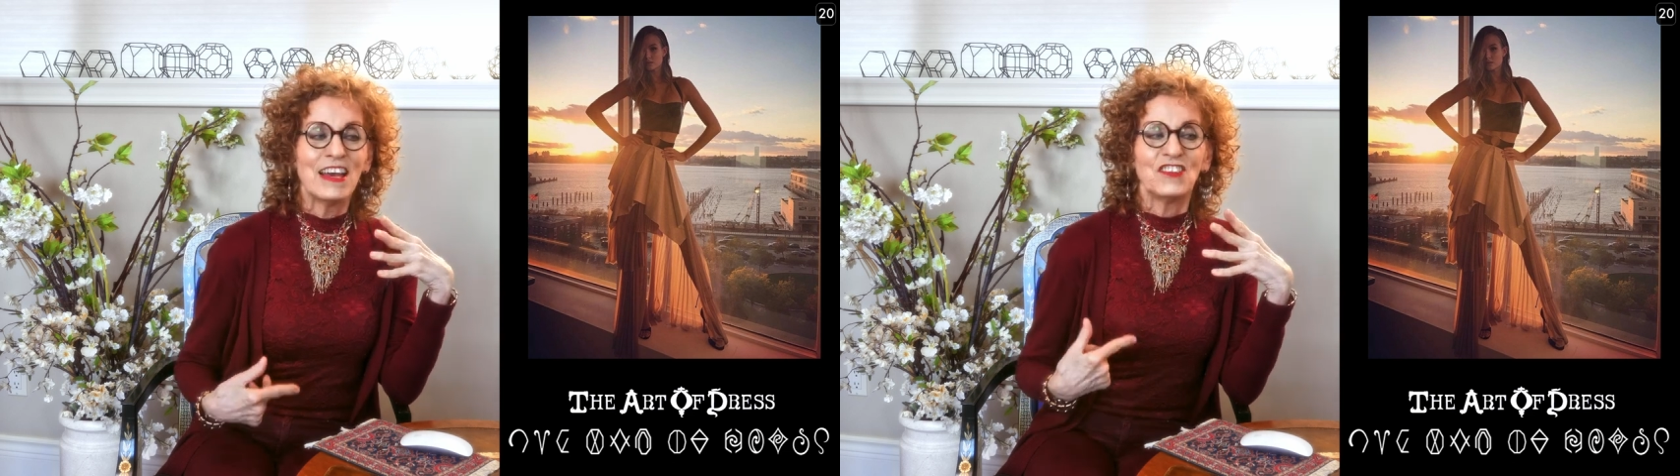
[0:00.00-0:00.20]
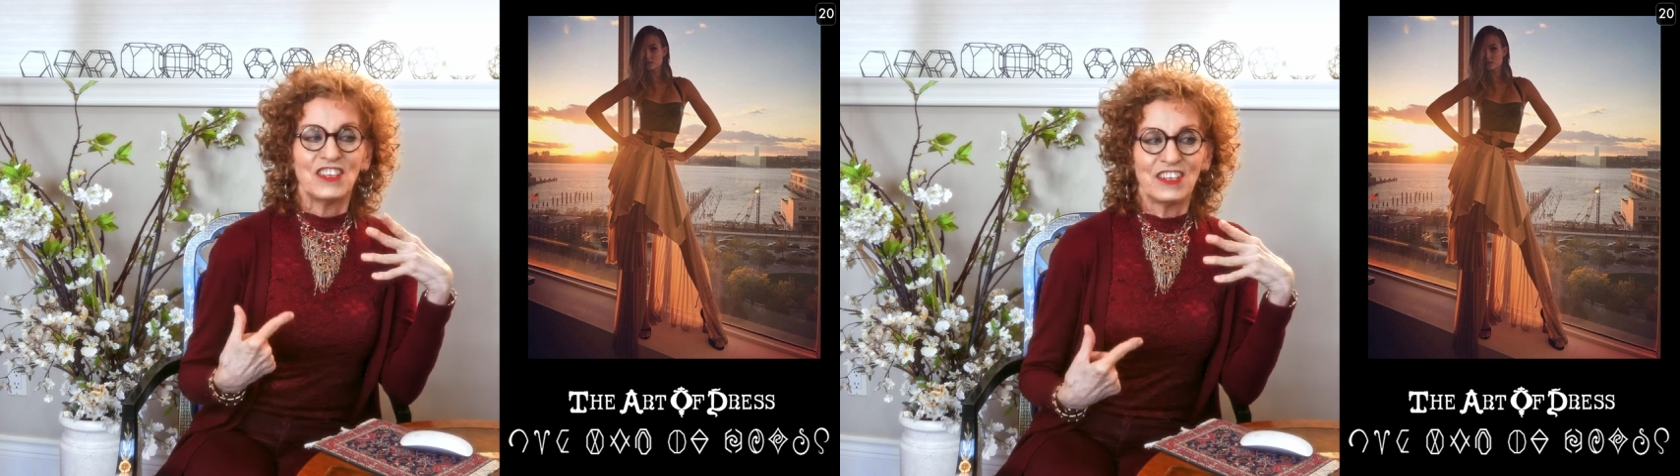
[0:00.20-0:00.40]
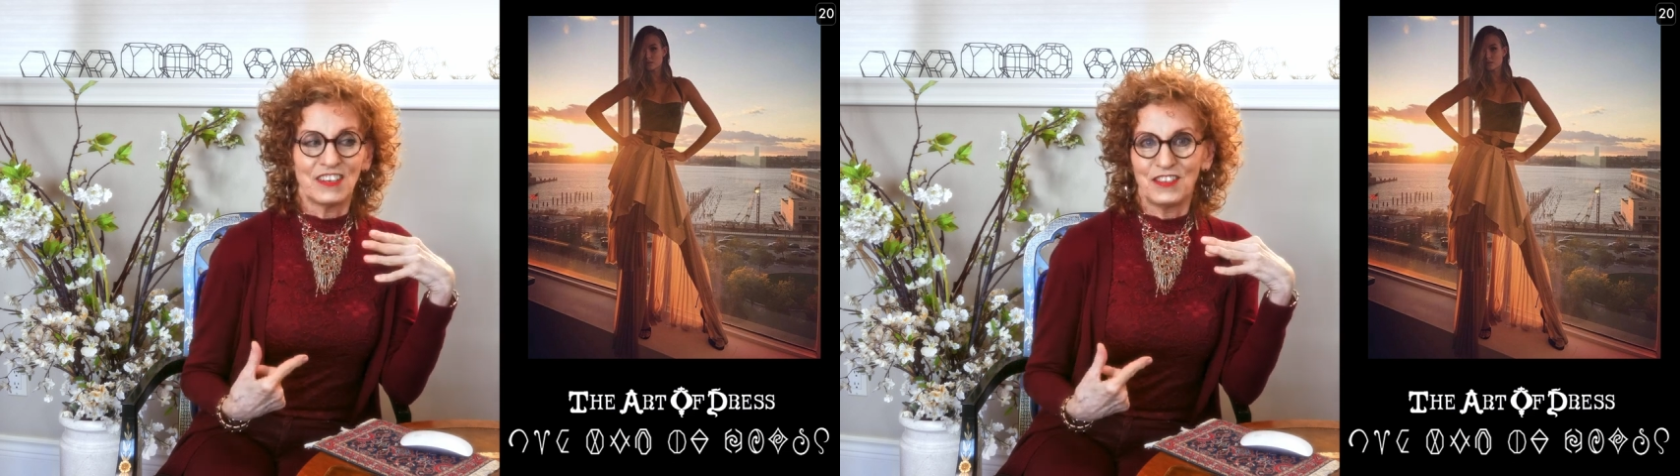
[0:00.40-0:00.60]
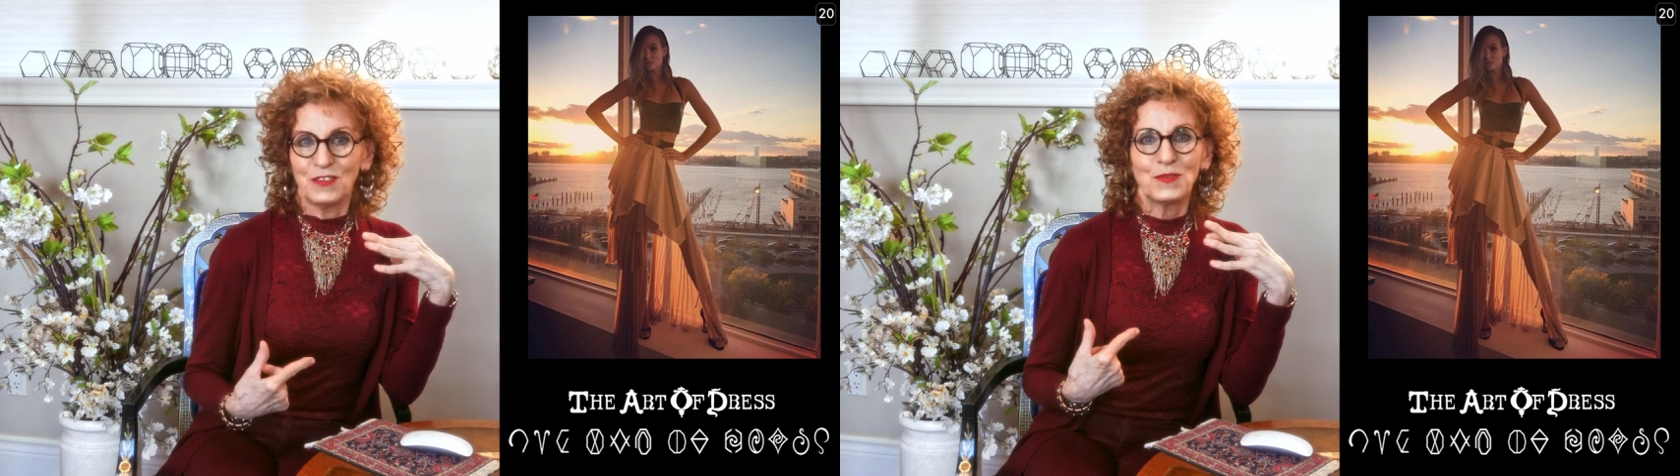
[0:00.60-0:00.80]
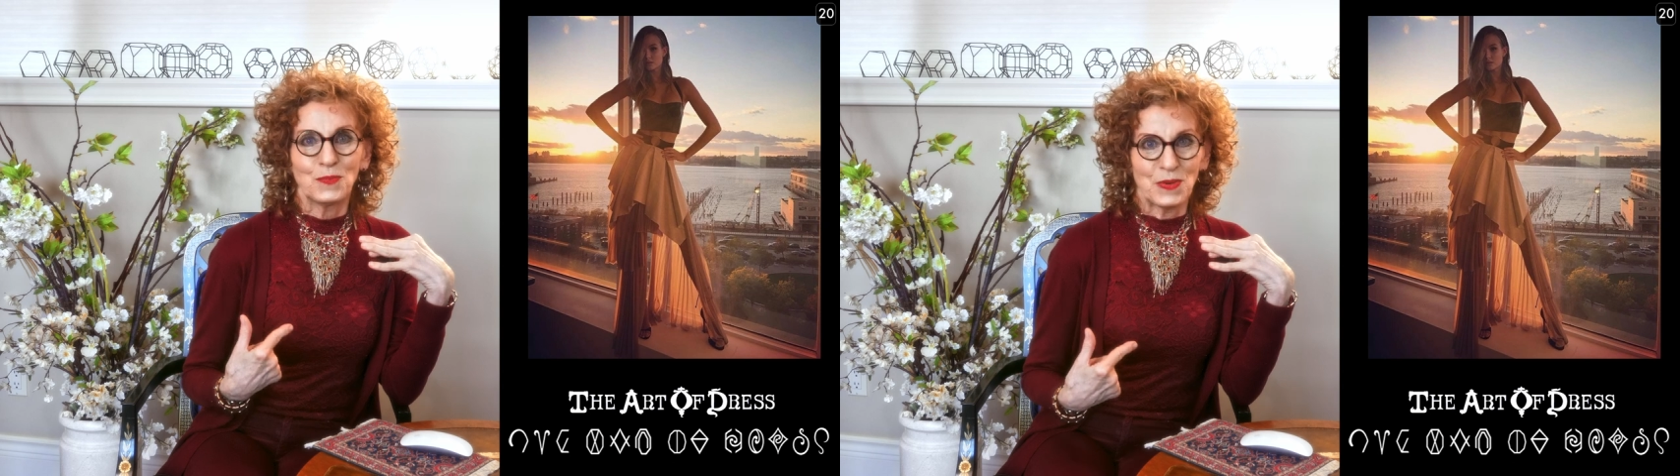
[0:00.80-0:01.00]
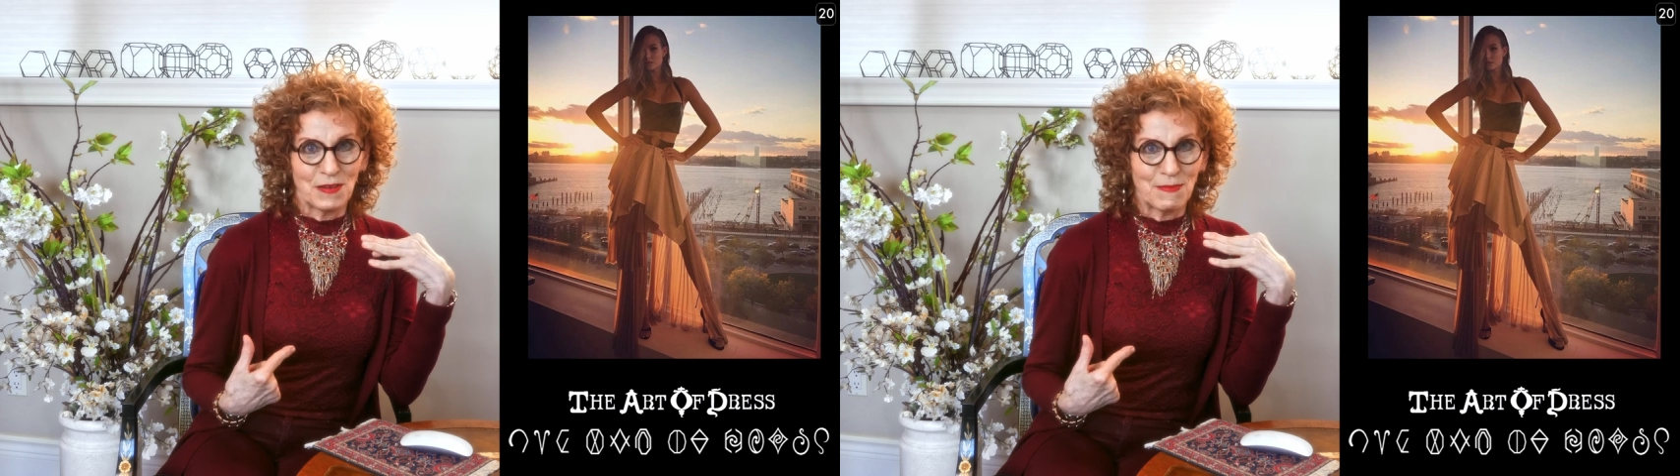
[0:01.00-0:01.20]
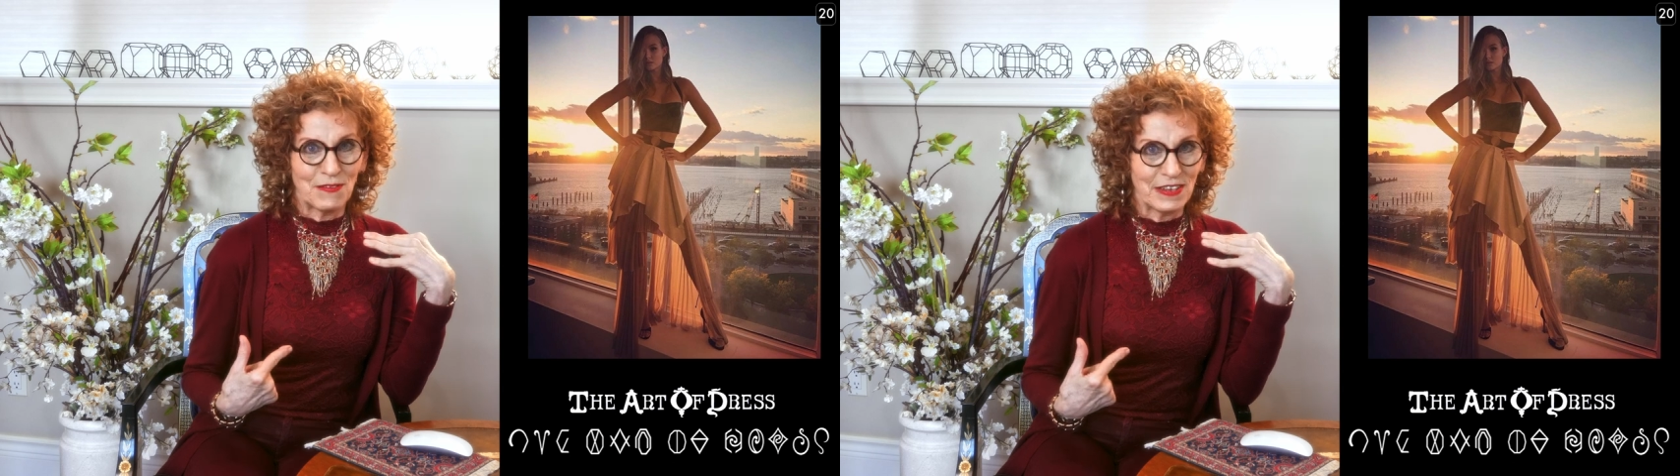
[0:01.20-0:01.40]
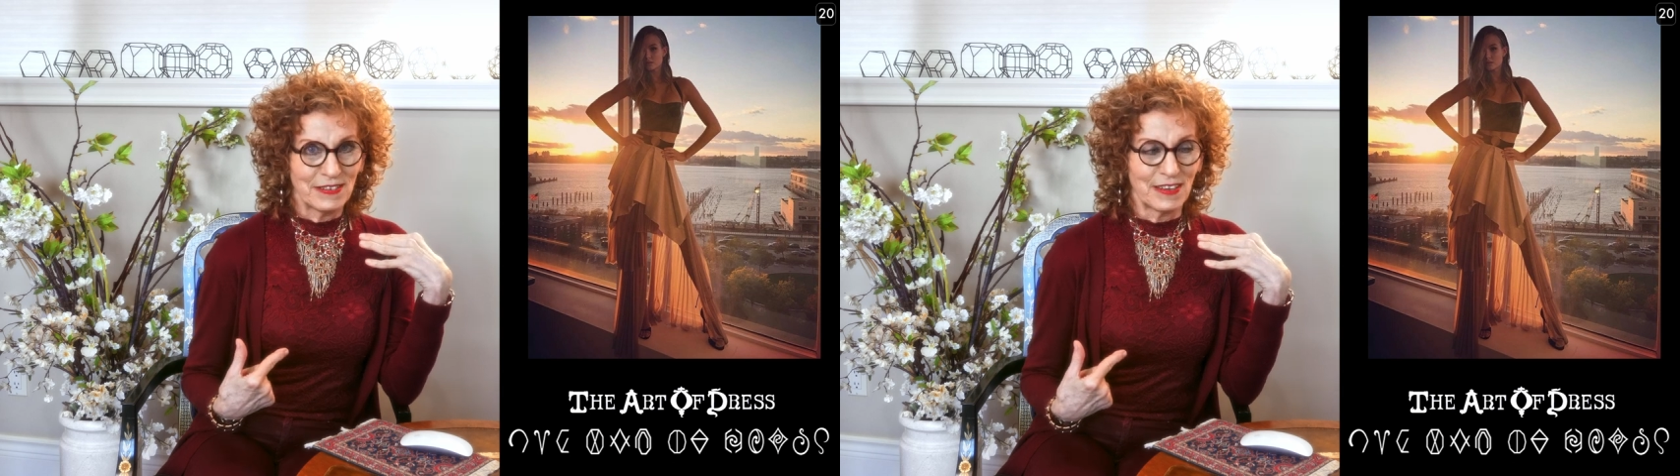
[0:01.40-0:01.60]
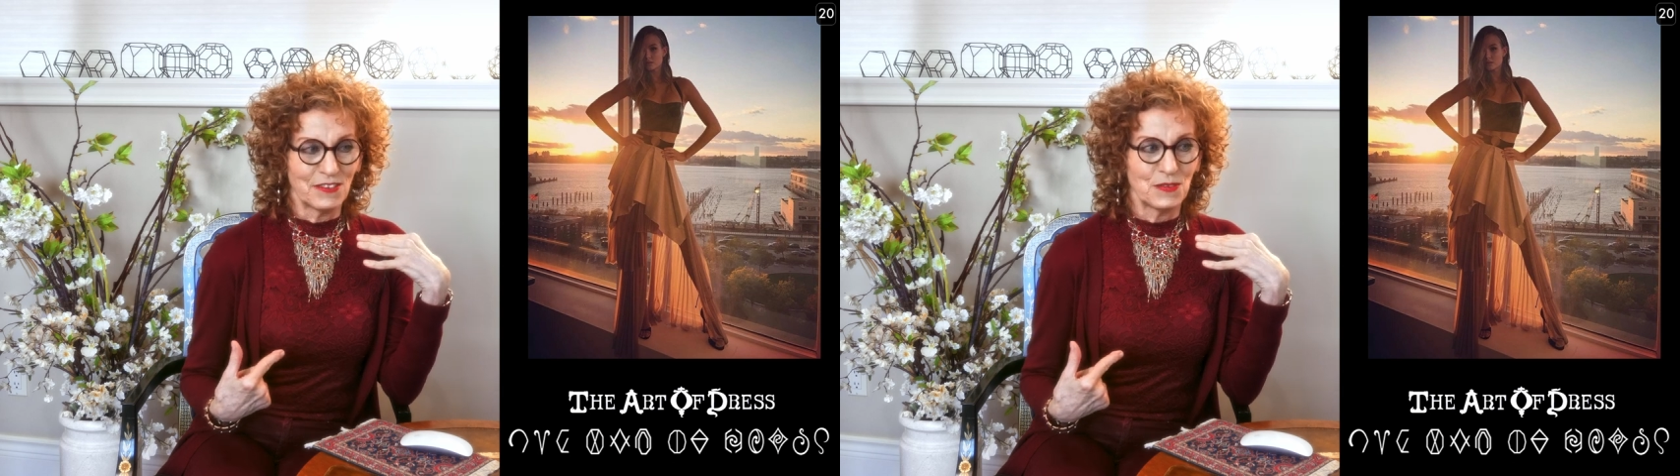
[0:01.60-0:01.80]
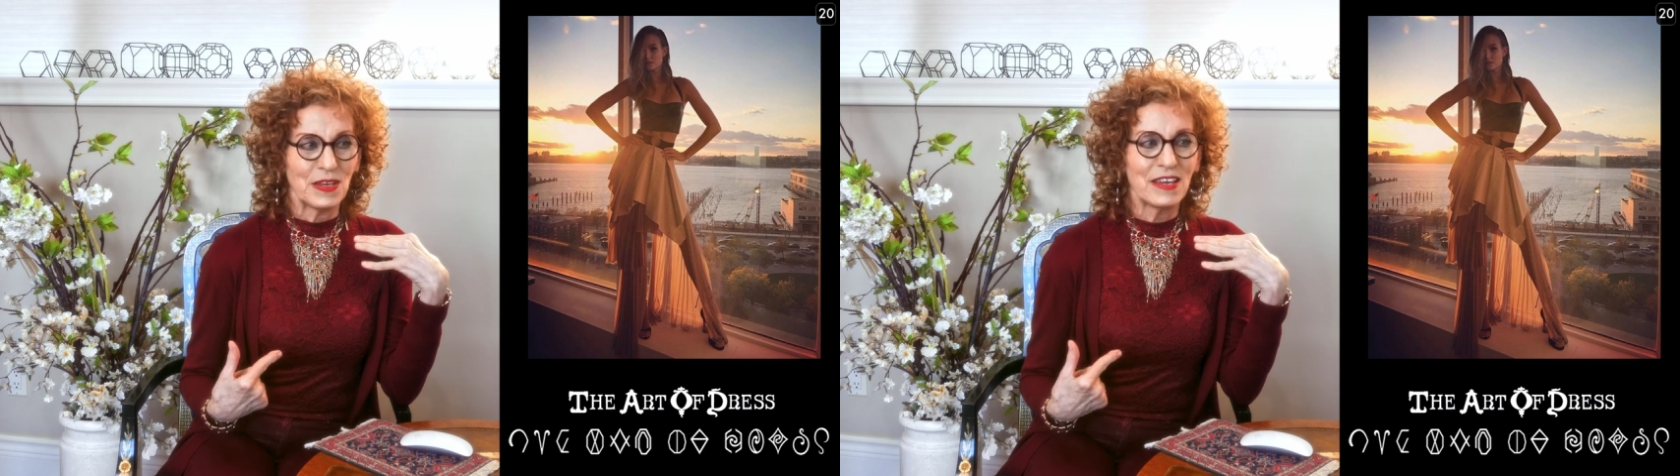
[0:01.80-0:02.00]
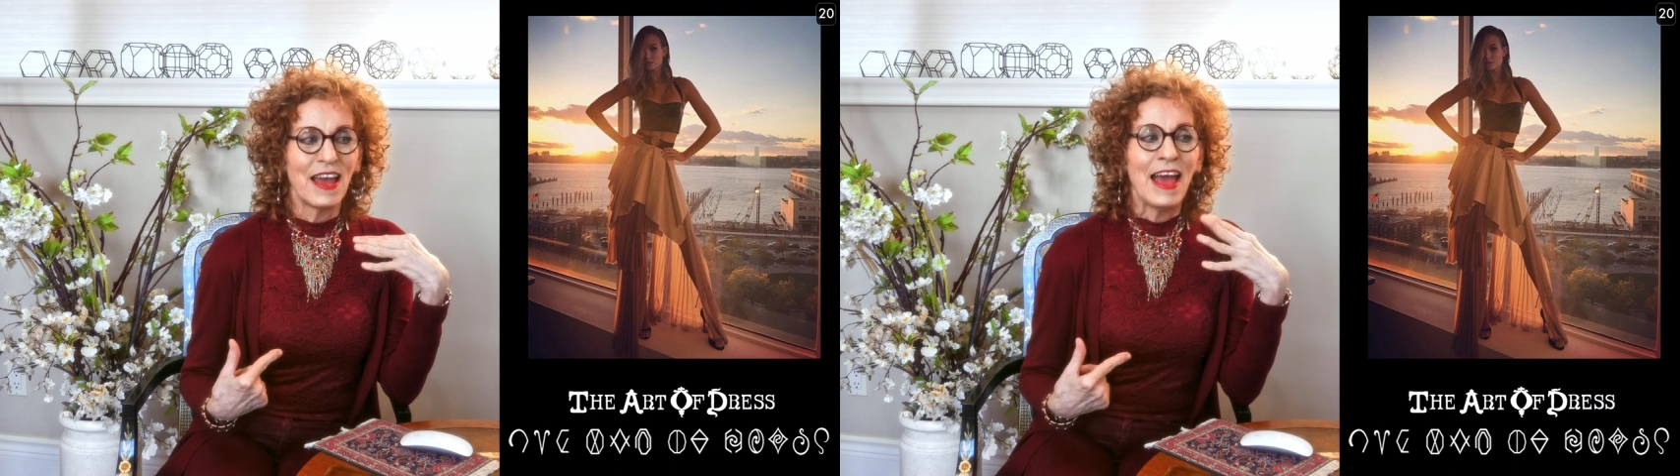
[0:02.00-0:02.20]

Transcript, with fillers: She does use rhythm of accessory.